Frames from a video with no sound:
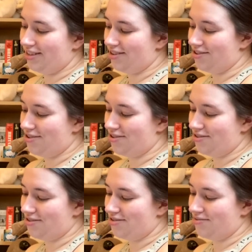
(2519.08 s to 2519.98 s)

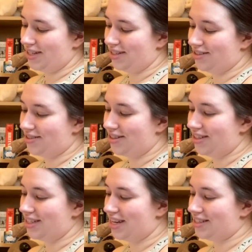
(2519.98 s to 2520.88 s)
Oh my
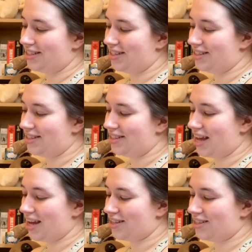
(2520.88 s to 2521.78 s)
god, yeah, Season
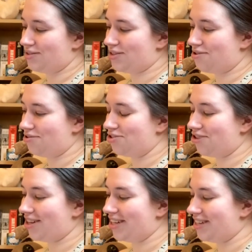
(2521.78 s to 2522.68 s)
6 is called
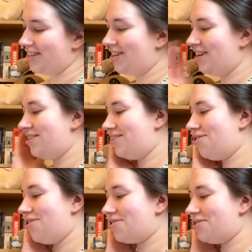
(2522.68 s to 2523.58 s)
Truckin'. The
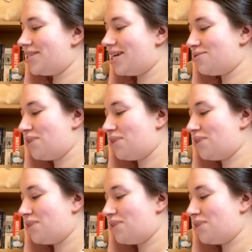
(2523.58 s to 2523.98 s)
Oracle sets